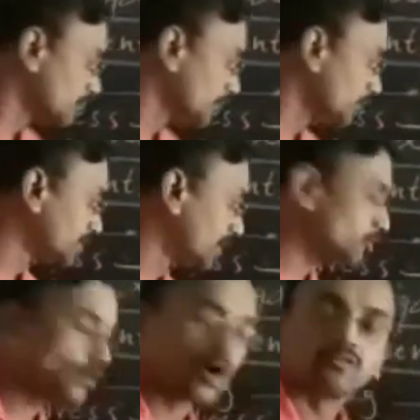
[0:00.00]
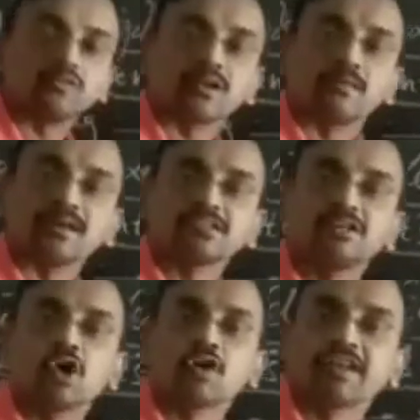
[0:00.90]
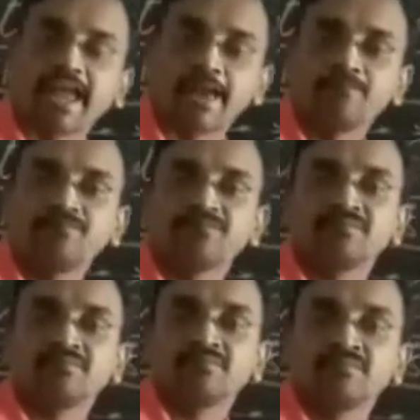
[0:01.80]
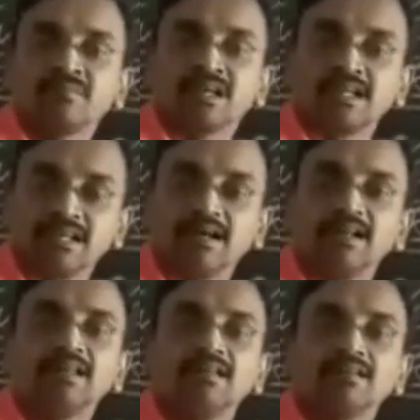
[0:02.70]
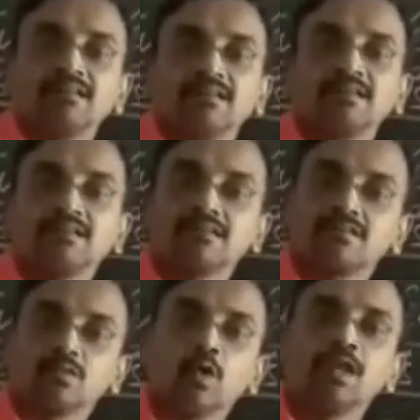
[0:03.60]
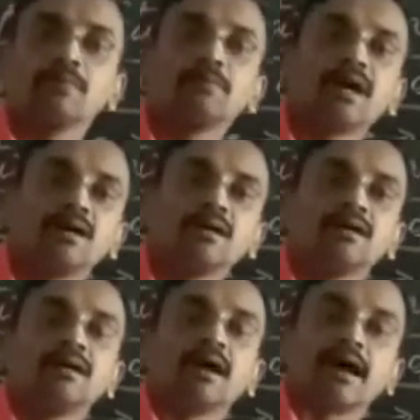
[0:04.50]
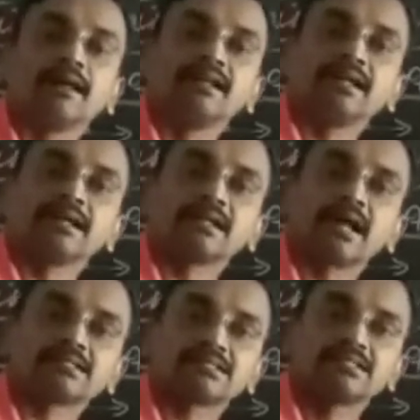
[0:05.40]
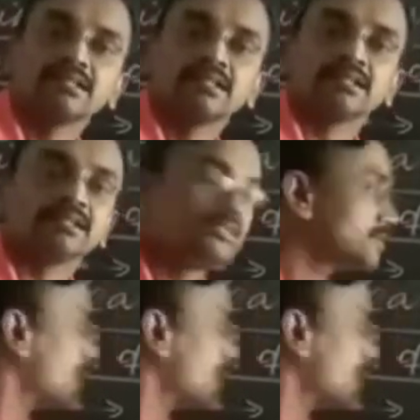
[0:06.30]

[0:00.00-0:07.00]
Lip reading: to, below that you have to mention your name clearly, roll number and class. These